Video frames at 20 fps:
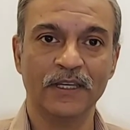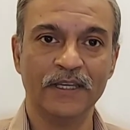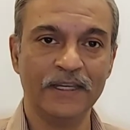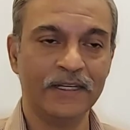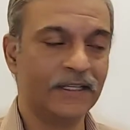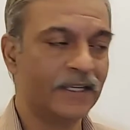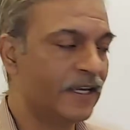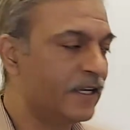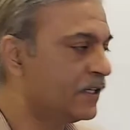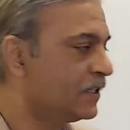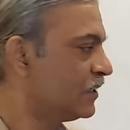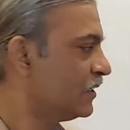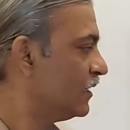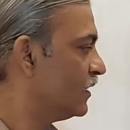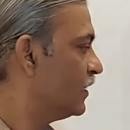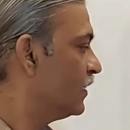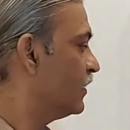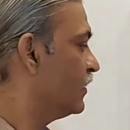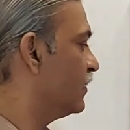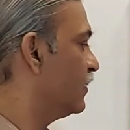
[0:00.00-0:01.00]
In case
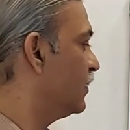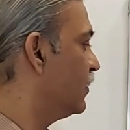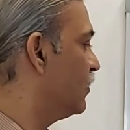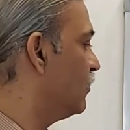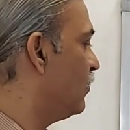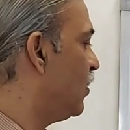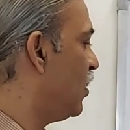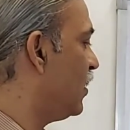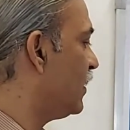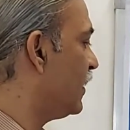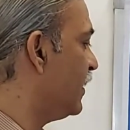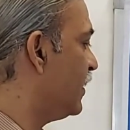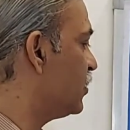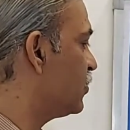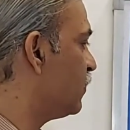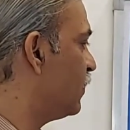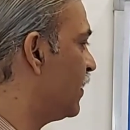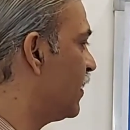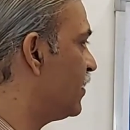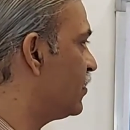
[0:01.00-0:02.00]
Mercury
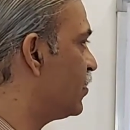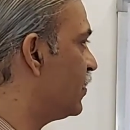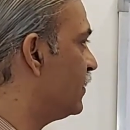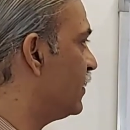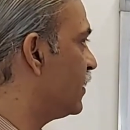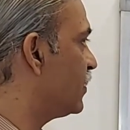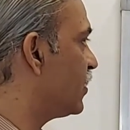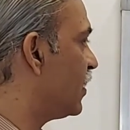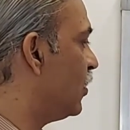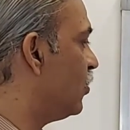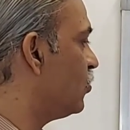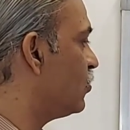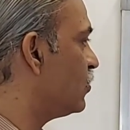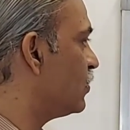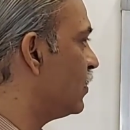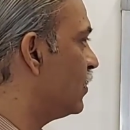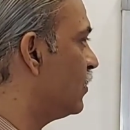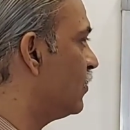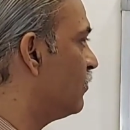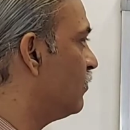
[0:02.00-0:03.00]
is placed in this house,
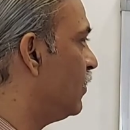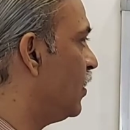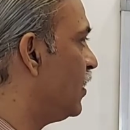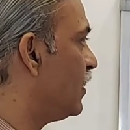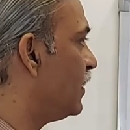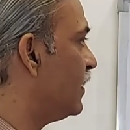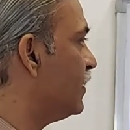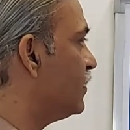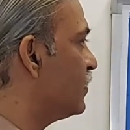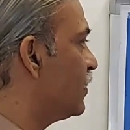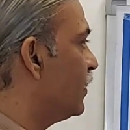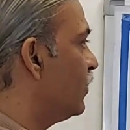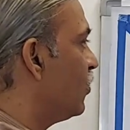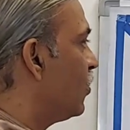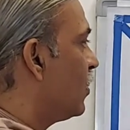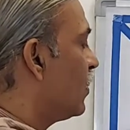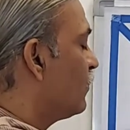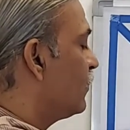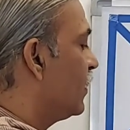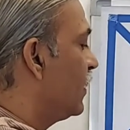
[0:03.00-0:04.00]
Mercury is the
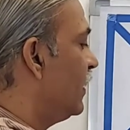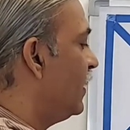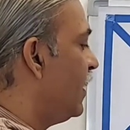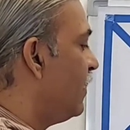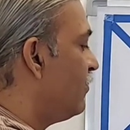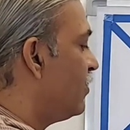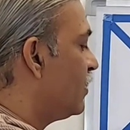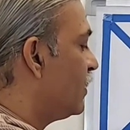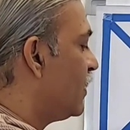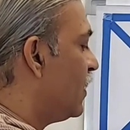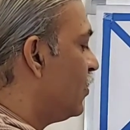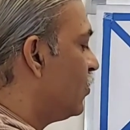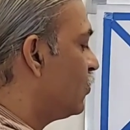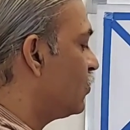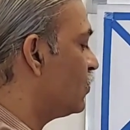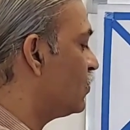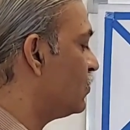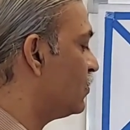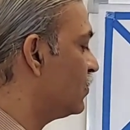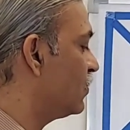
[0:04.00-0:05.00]
lord of the 11th
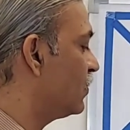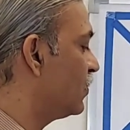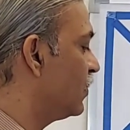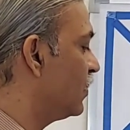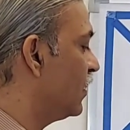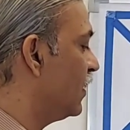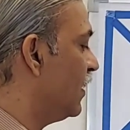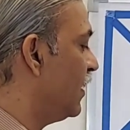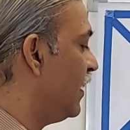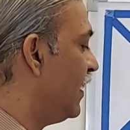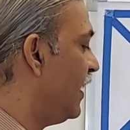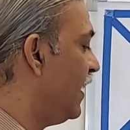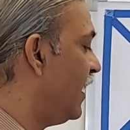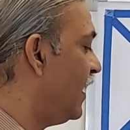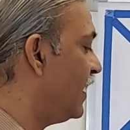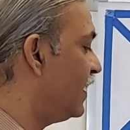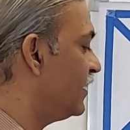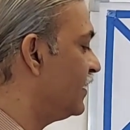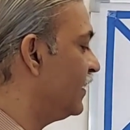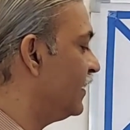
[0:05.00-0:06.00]
house
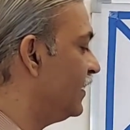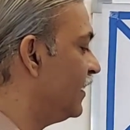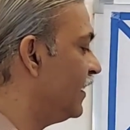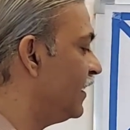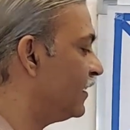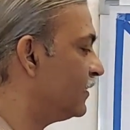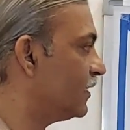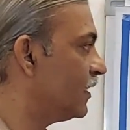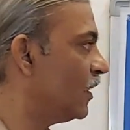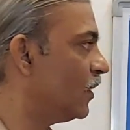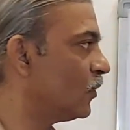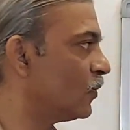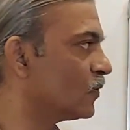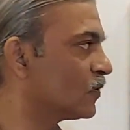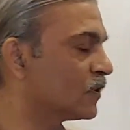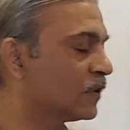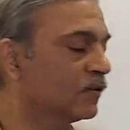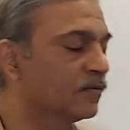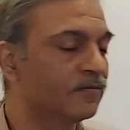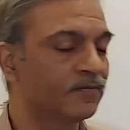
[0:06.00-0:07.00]
and the 8th
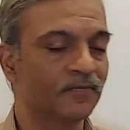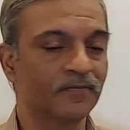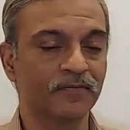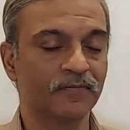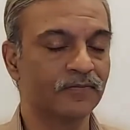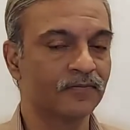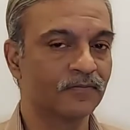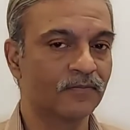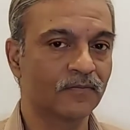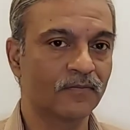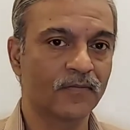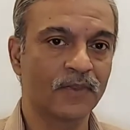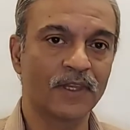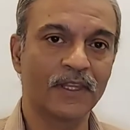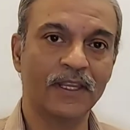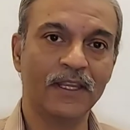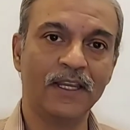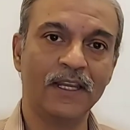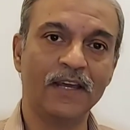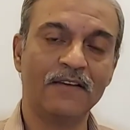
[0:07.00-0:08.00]
house.
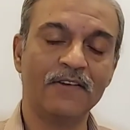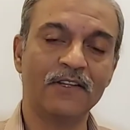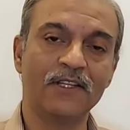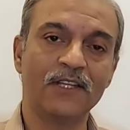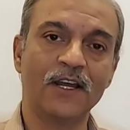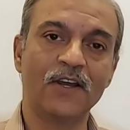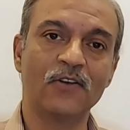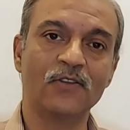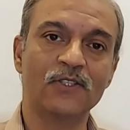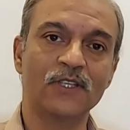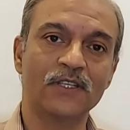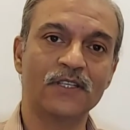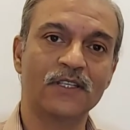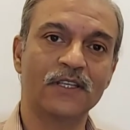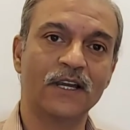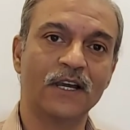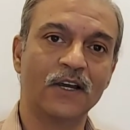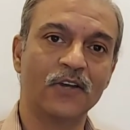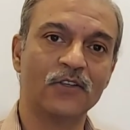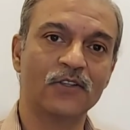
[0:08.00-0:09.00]
The 11th house is
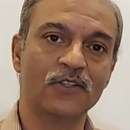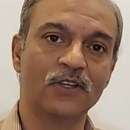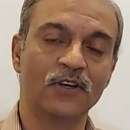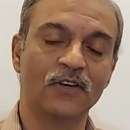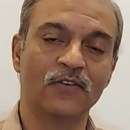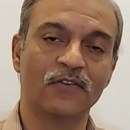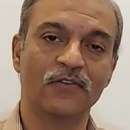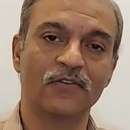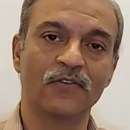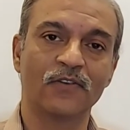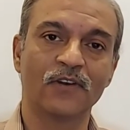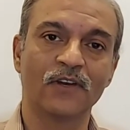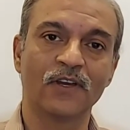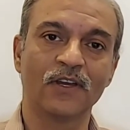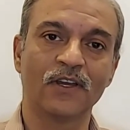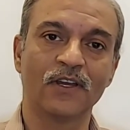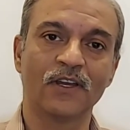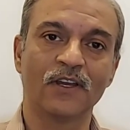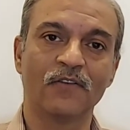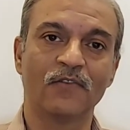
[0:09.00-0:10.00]
the house of
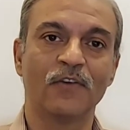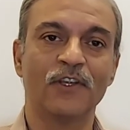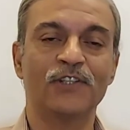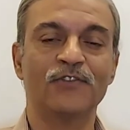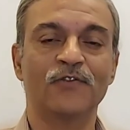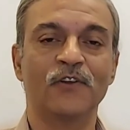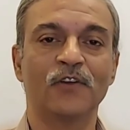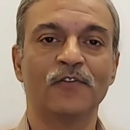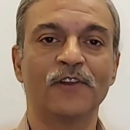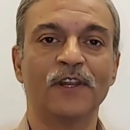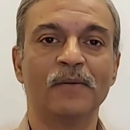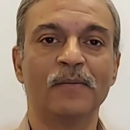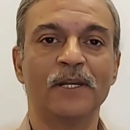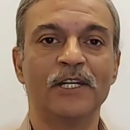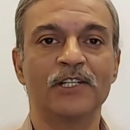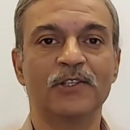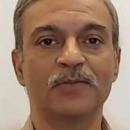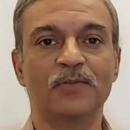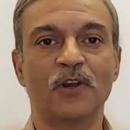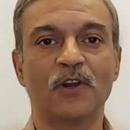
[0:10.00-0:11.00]
wish
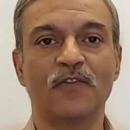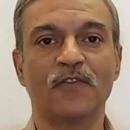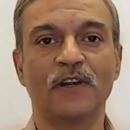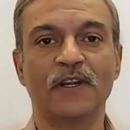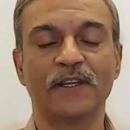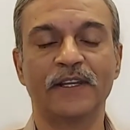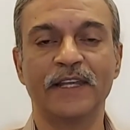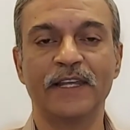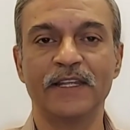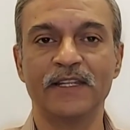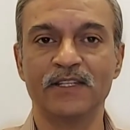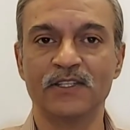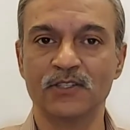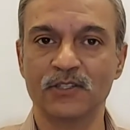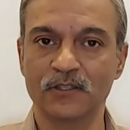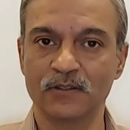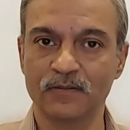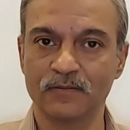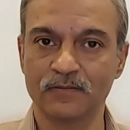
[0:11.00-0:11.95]
fulfillments, profit gains.